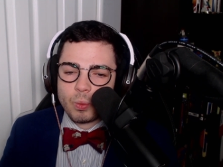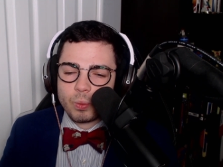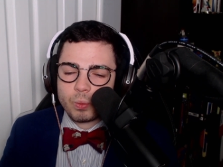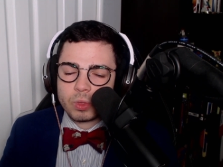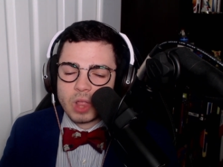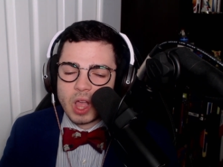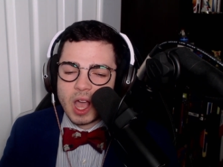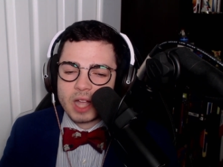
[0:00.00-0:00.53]

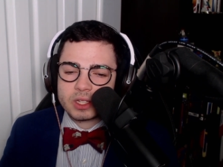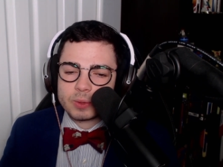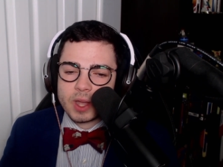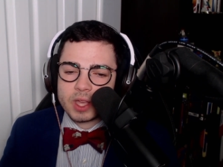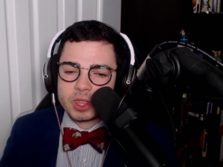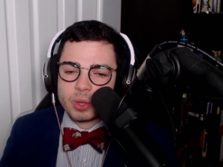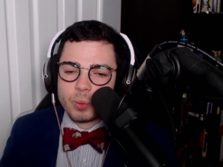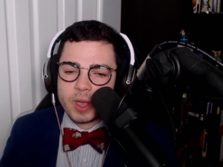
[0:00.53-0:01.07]
locked
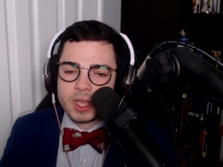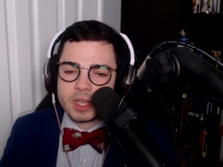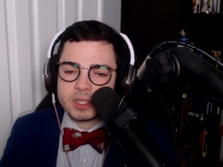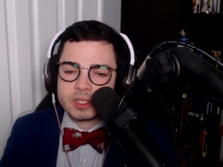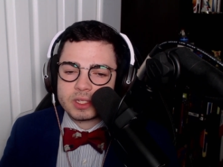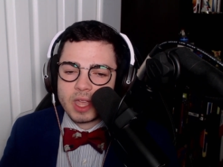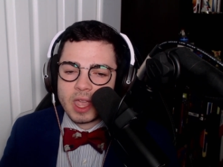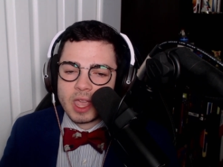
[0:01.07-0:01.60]
around the
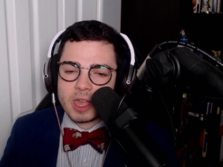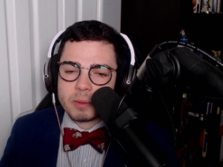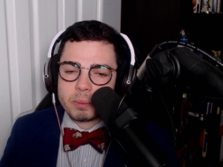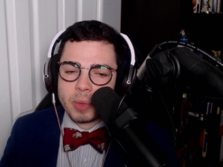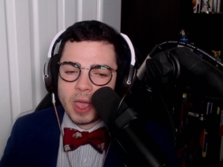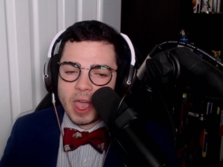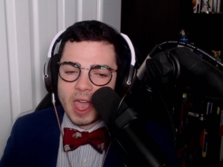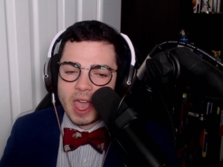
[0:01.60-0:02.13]
waist and
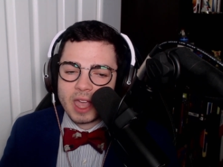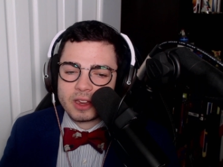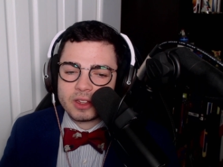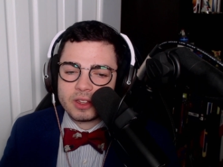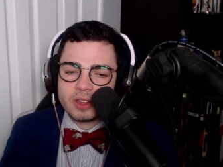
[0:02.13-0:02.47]
back.